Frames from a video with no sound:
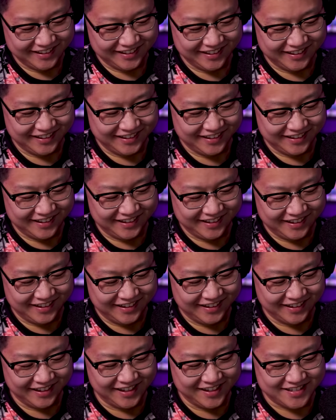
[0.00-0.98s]

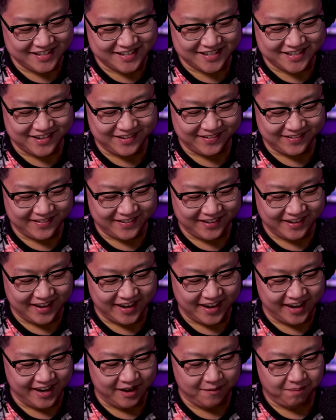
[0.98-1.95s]
Oh, this is
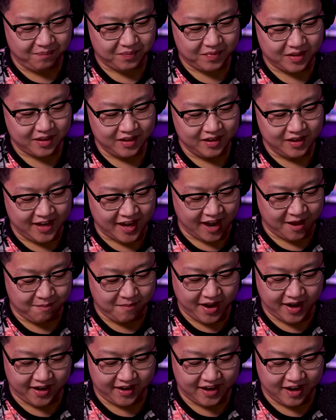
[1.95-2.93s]
great. You
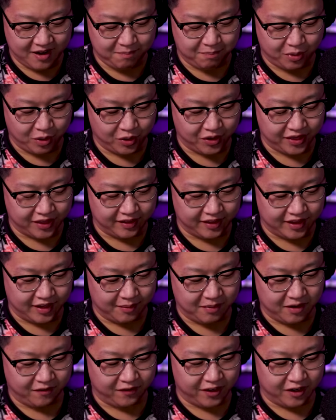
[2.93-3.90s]
can't Mega Knight both of
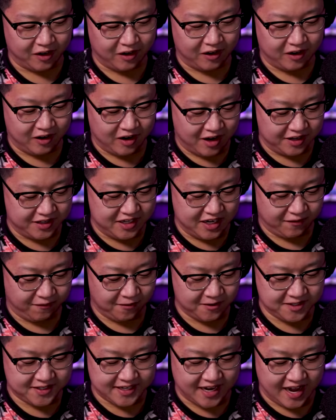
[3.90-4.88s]
them if they're on
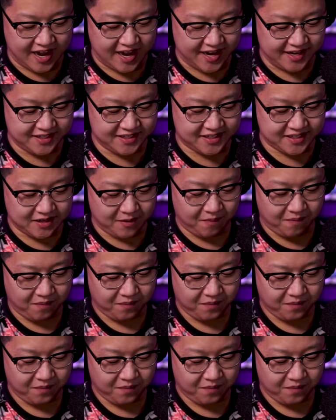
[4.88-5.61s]
different sides.